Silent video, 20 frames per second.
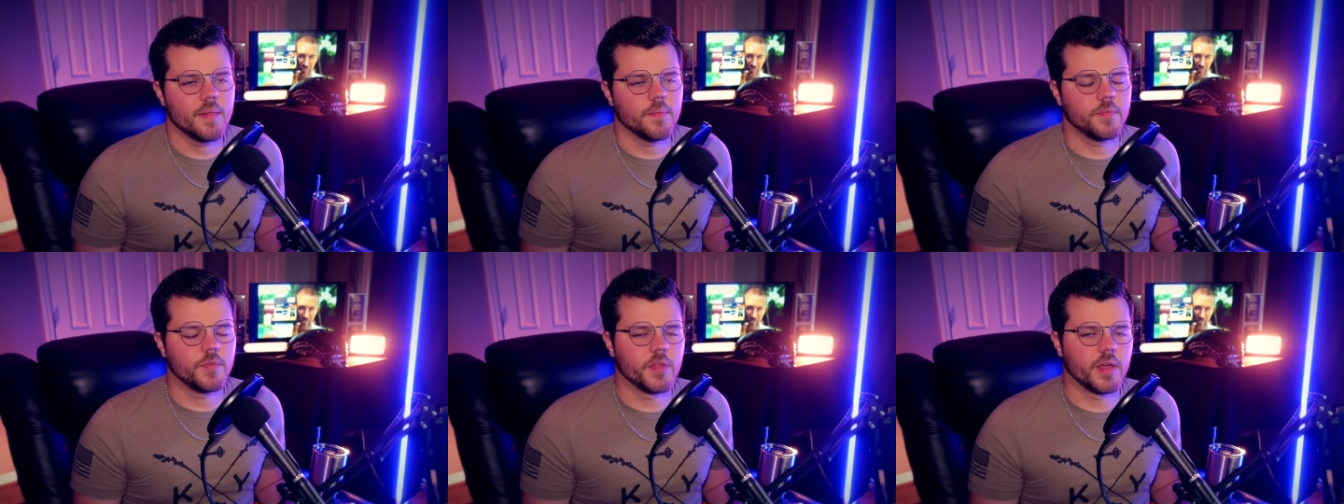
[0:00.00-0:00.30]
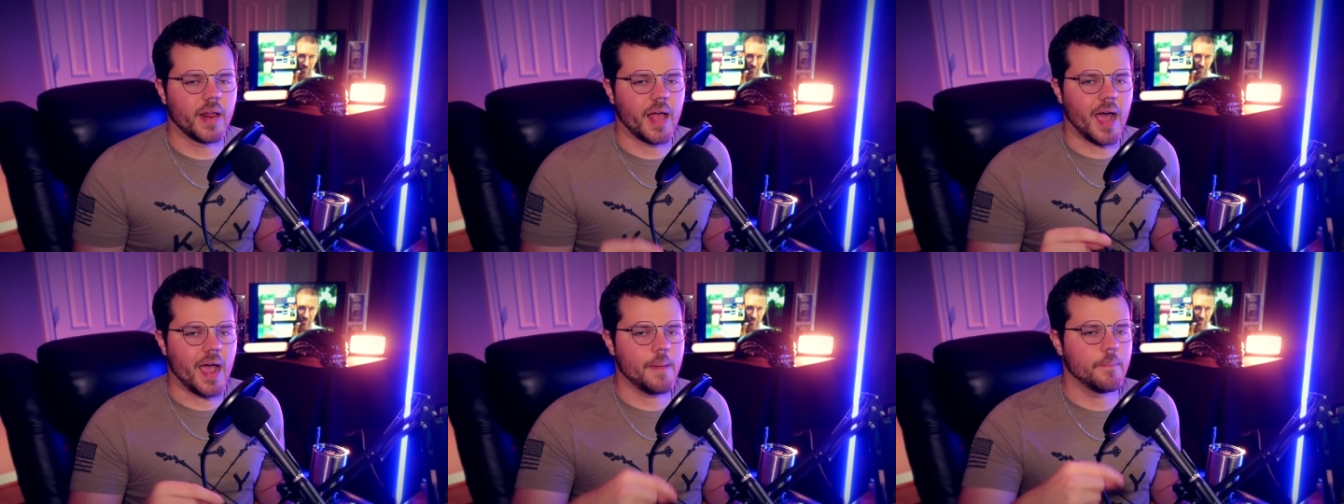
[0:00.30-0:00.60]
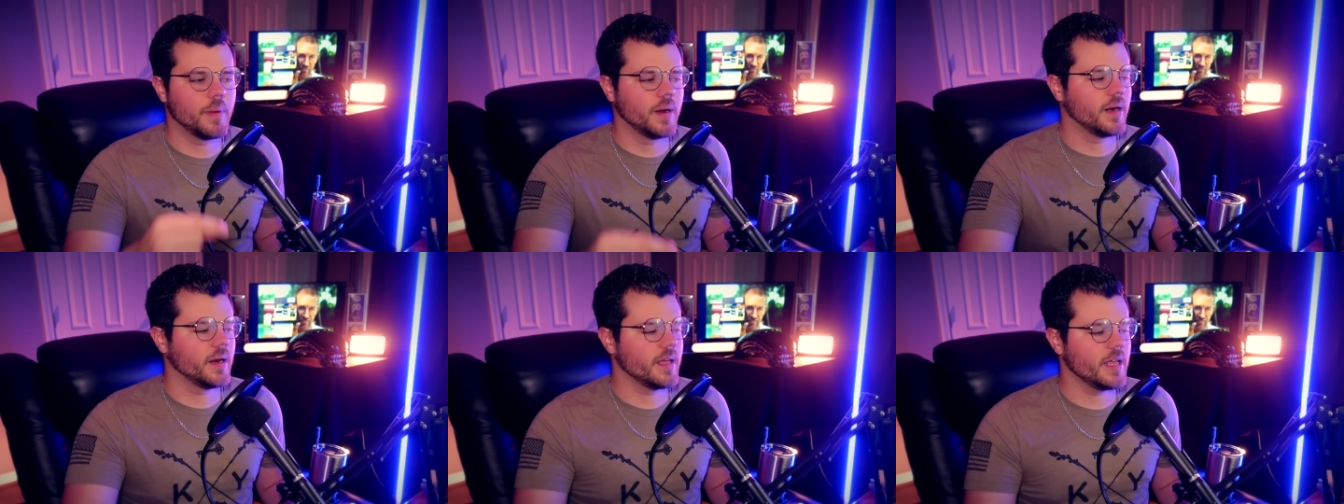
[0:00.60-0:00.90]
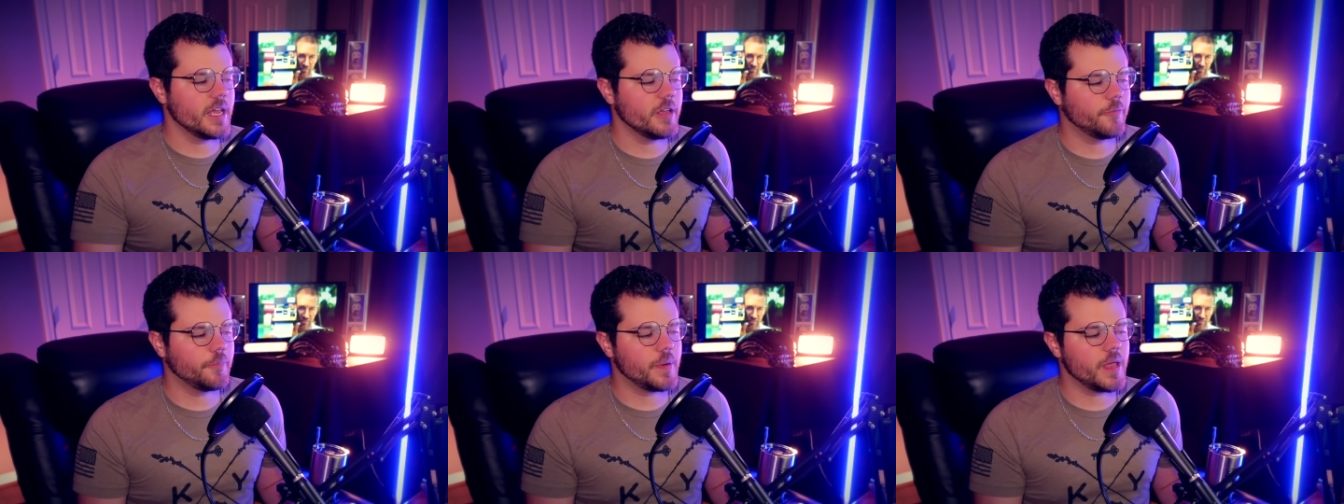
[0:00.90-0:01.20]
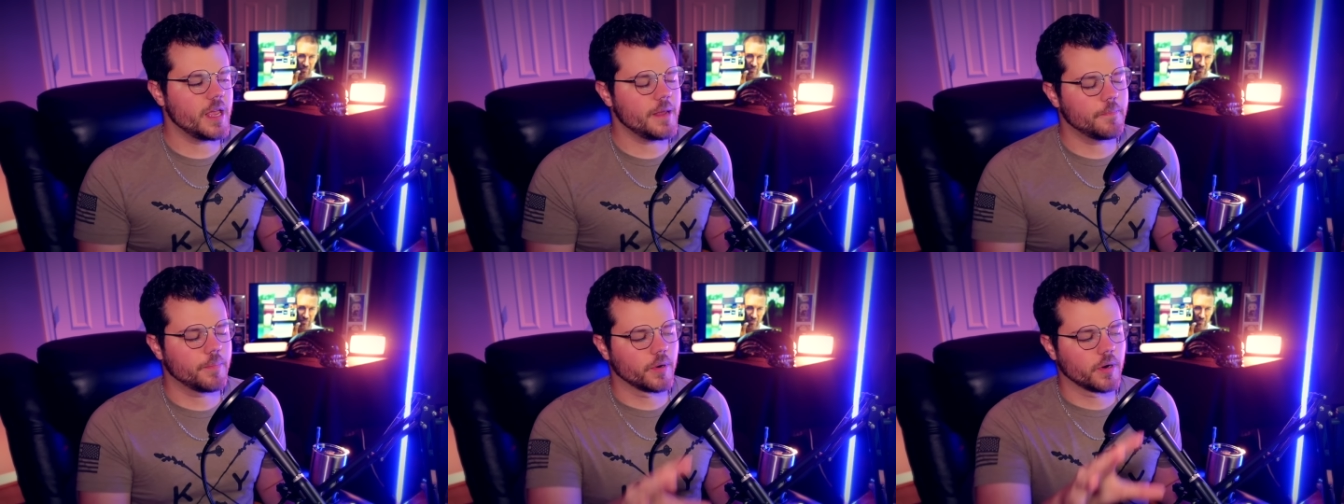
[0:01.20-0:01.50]
that I believe
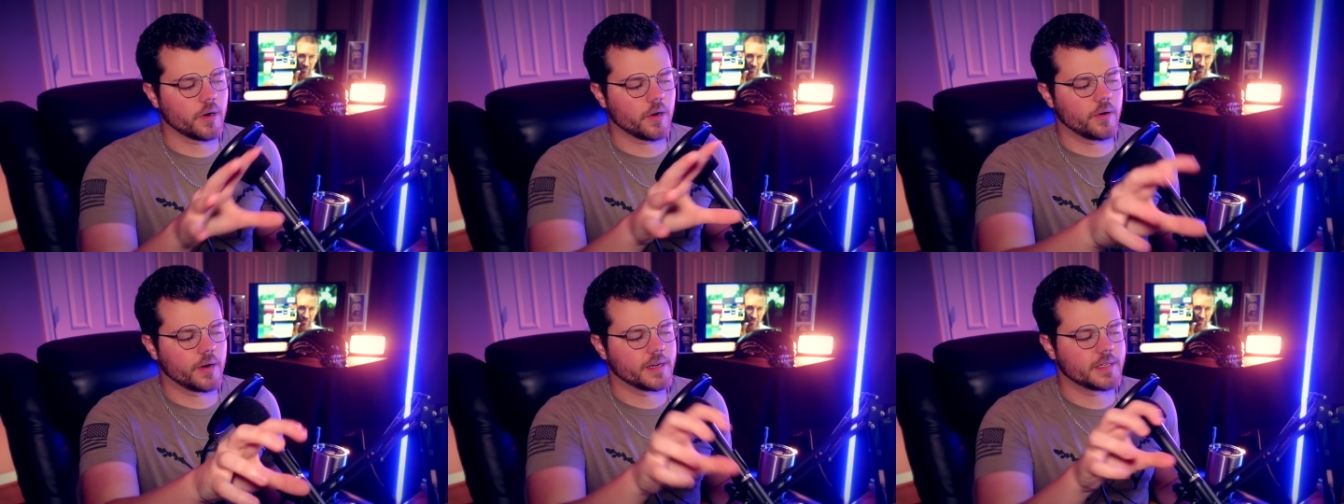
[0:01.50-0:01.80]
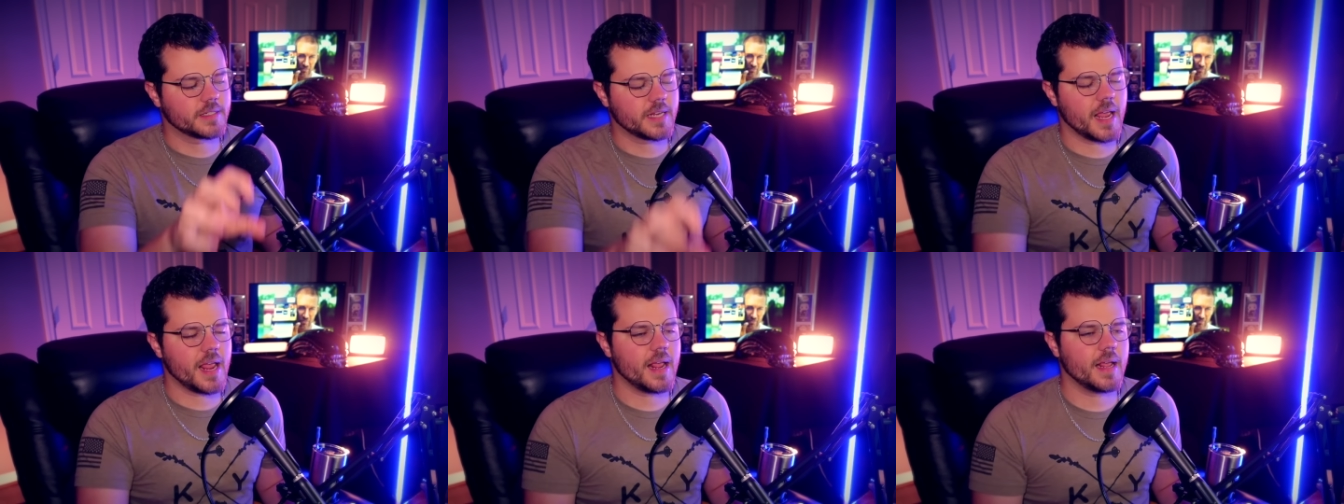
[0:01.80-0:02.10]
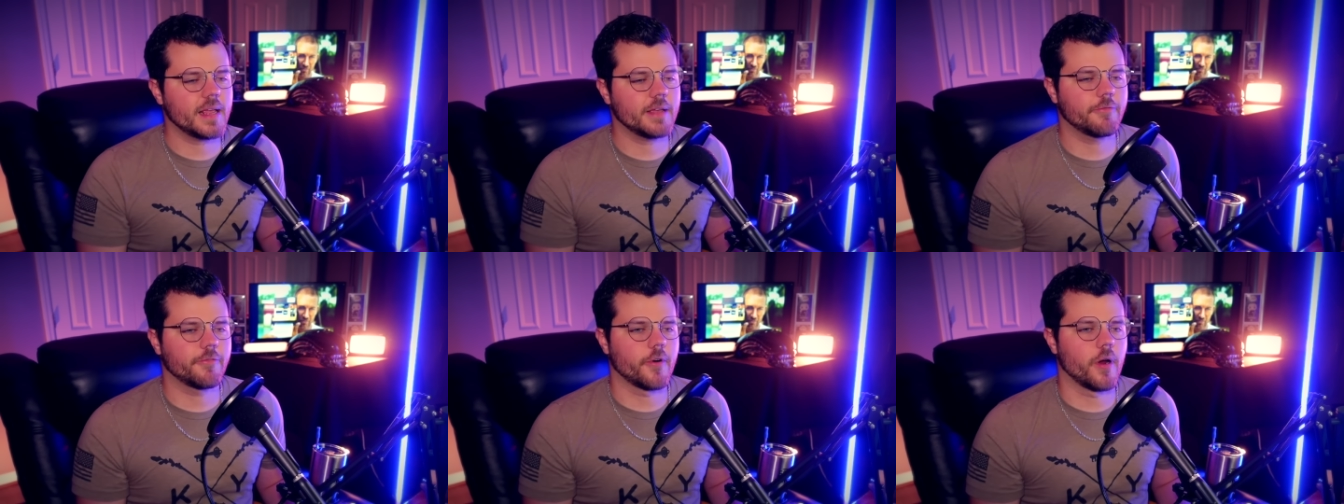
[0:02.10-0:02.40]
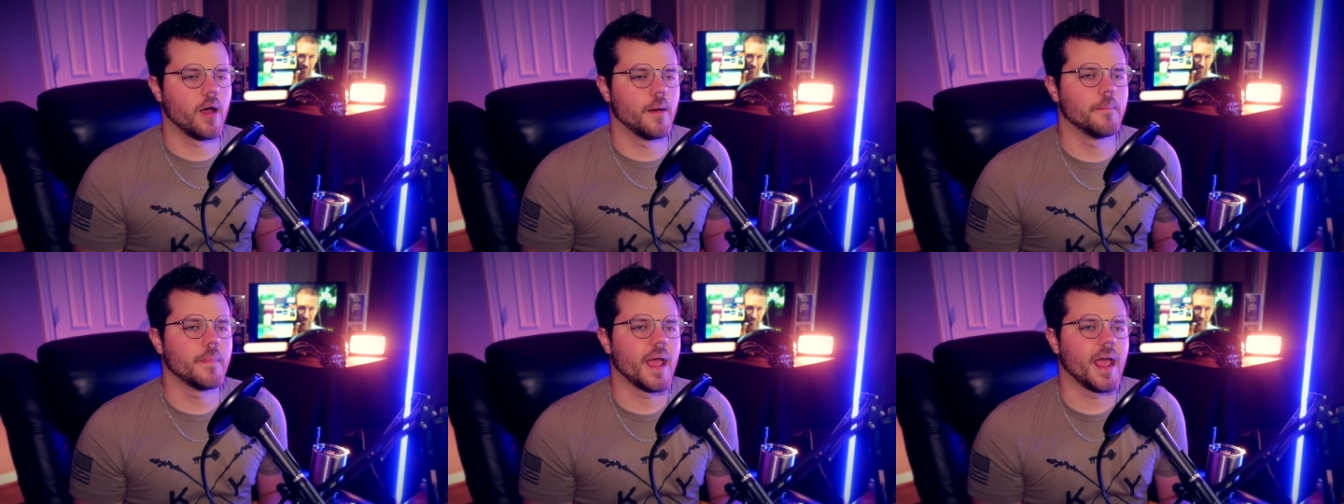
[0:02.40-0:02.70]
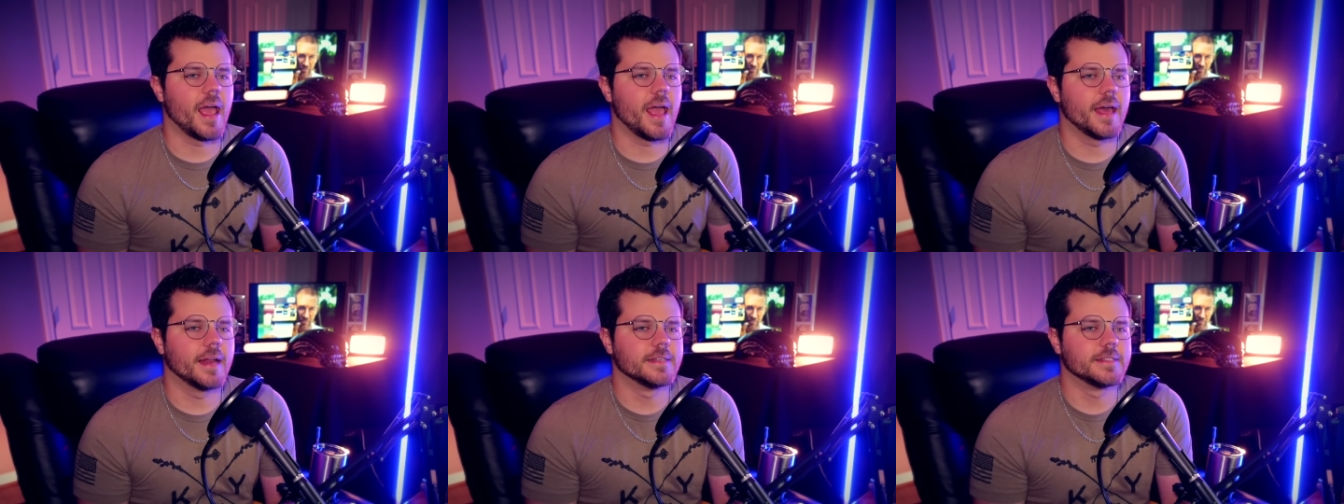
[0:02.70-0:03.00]
people are going to take from
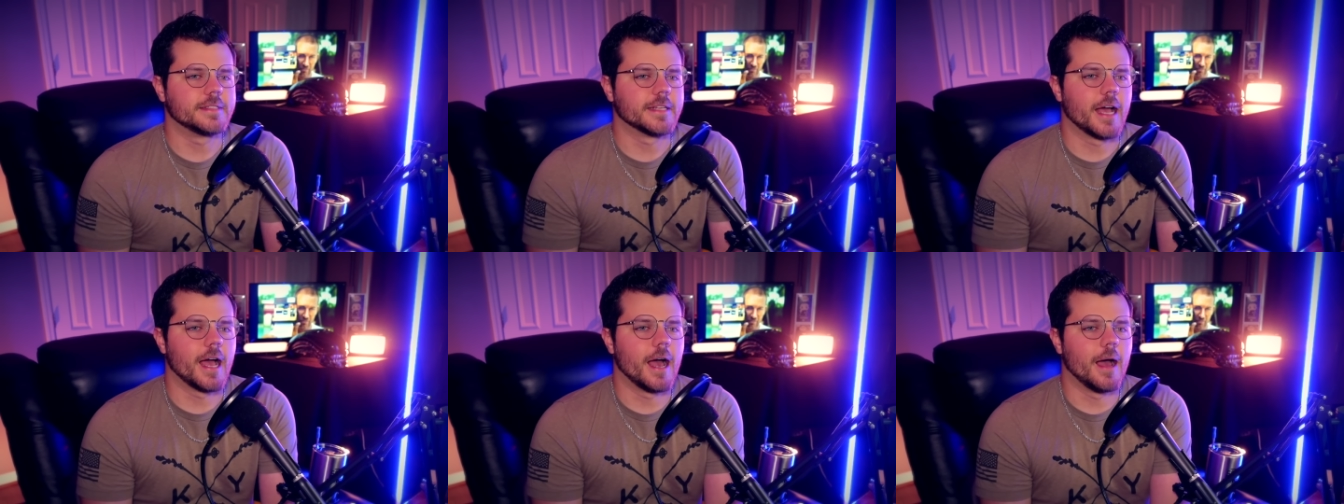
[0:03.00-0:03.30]
and